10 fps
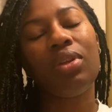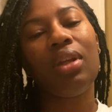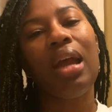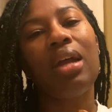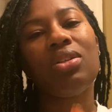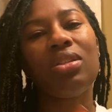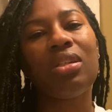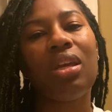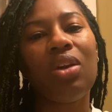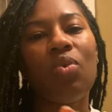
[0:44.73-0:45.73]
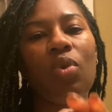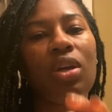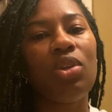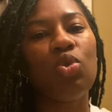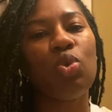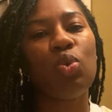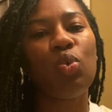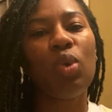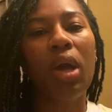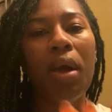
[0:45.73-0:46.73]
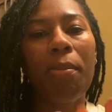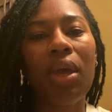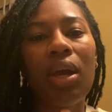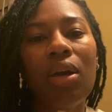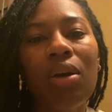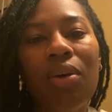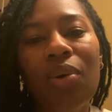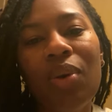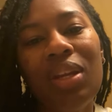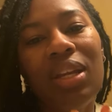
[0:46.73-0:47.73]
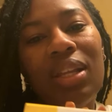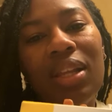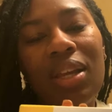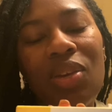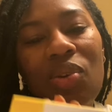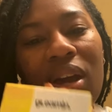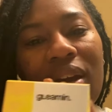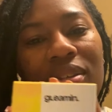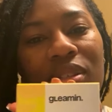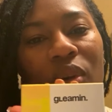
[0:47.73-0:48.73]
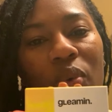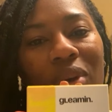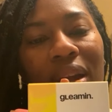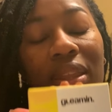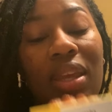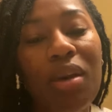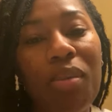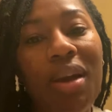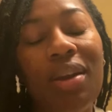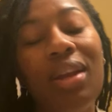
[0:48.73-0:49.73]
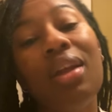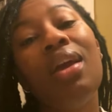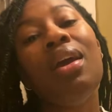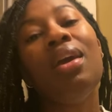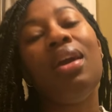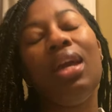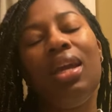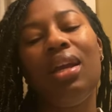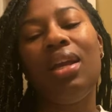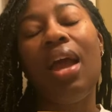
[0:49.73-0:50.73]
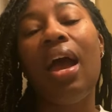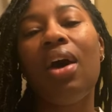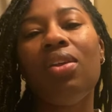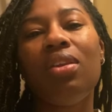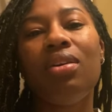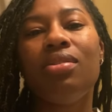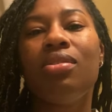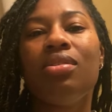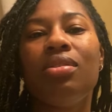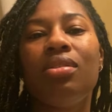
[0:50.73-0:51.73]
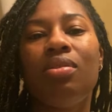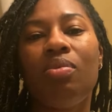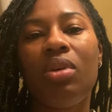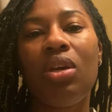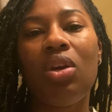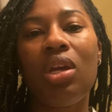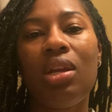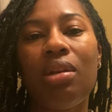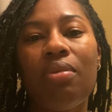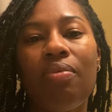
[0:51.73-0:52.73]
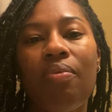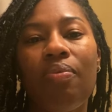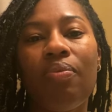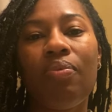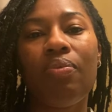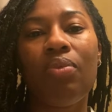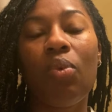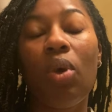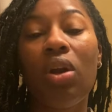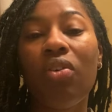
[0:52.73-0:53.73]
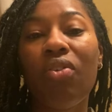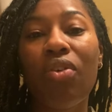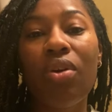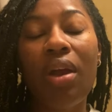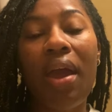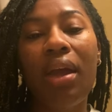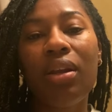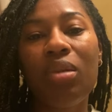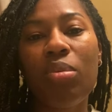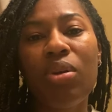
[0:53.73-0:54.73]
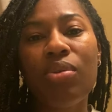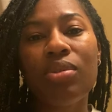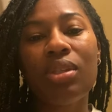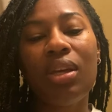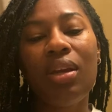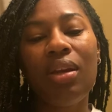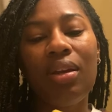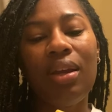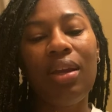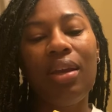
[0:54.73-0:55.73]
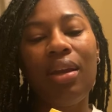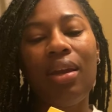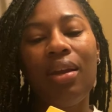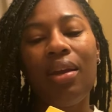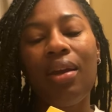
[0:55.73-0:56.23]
I just can't wait to come back on and let you guys know what I think about it and how does it work for acne prone skin. And